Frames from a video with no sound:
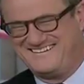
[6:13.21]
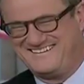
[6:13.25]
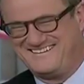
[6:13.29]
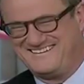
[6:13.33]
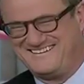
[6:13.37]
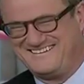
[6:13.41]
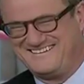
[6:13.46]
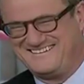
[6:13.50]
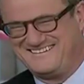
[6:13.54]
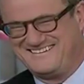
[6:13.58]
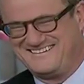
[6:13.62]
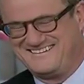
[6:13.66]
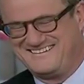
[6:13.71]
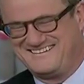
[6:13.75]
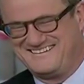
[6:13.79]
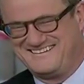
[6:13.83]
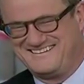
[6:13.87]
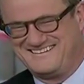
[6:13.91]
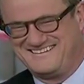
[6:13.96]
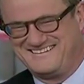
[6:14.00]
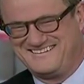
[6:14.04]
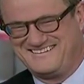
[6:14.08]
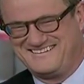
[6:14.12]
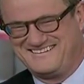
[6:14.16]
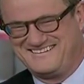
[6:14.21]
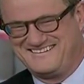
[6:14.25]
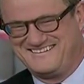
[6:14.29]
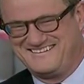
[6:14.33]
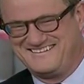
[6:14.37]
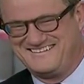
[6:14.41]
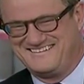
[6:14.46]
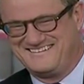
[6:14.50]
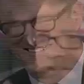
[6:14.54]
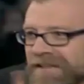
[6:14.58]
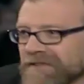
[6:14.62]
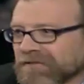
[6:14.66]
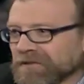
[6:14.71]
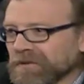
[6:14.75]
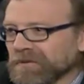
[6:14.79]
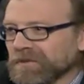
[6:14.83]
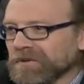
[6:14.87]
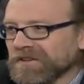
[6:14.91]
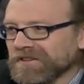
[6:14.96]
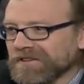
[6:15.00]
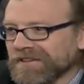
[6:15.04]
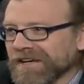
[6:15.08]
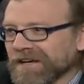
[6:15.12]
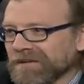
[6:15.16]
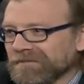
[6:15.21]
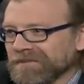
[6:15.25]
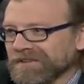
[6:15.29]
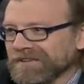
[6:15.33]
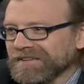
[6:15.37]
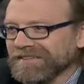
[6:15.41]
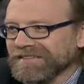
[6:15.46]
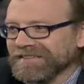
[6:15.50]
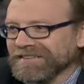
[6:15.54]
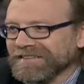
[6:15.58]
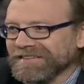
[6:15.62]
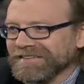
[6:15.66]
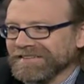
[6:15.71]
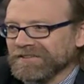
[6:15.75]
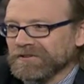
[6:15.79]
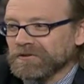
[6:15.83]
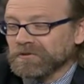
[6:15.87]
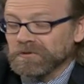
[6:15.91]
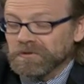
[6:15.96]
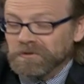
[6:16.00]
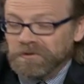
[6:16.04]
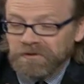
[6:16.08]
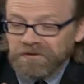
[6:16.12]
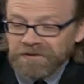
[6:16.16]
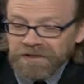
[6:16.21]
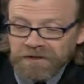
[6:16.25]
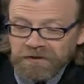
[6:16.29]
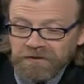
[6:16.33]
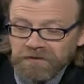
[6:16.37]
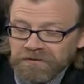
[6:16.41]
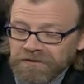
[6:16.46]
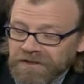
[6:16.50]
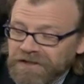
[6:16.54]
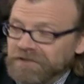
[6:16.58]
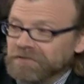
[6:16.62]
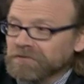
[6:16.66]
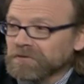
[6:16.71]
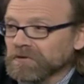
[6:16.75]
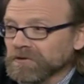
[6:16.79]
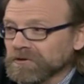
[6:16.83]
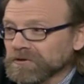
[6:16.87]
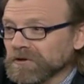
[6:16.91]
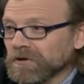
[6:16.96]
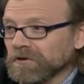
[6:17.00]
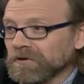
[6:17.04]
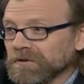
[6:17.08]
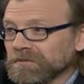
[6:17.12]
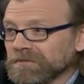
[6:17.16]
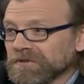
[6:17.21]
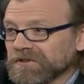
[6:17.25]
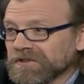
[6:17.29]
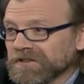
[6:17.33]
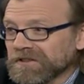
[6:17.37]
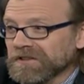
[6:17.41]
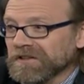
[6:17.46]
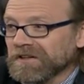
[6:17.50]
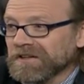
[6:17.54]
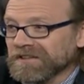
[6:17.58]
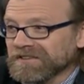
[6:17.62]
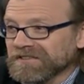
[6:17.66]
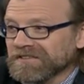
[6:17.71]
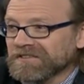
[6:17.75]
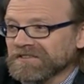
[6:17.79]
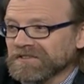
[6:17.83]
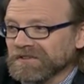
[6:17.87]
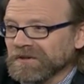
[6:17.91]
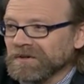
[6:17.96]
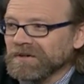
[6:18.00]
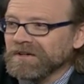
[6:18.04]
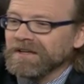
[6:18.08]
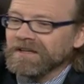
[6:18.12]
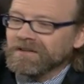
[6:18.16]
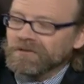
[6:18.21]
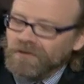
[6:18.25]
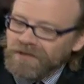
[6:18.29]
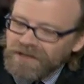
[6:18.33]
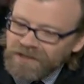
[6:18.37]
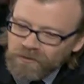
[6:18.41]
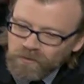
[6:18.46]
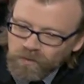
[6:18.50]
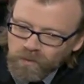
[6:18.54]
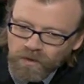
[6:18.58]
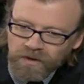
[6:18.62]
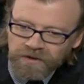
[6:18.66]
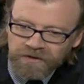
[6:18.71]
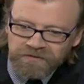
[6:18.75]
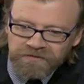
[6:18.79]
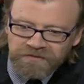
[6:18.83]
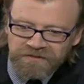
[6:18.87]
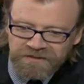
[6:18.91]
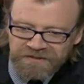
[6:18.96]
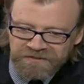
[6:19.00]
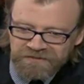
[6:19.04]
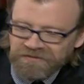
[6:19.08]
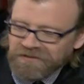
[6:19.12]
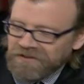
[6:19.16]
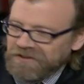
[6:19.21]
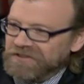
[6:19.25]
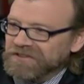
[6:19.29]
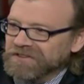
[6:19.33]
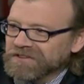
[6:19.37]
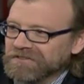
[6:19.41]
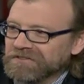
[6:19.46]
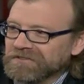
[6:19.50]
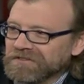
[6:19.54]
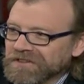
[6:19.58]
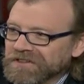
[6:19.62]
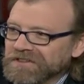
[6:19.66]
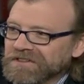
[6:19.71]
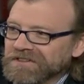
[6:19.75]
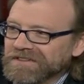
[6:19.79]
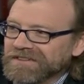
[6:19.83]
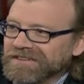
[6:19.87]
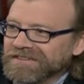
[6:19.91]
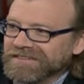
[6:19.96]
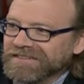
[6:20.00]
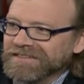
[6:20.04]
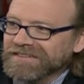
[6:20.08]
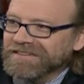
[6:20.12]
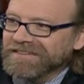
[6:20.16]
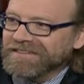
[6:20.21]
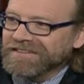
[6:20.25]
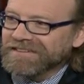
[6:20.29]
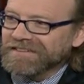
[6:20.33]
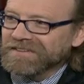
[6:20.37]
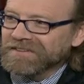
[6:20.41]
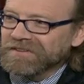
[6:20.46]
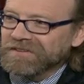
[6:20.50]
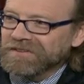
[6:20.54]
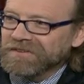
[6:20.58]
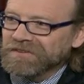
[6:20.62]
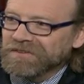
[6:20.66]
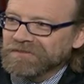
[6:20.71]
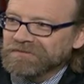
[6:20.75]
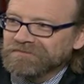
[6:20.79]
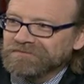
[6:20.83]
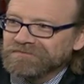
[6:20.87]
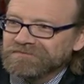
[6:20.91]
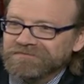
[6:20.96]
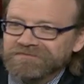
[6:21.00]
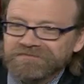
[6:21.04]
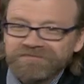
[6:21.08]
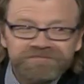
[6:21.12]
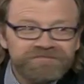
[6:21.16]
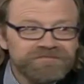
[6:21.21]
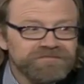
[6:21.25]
by his constant tappings that not everyone is happy, and sooner or later life will show him his claws. So that's one function of fiction, I think. You know.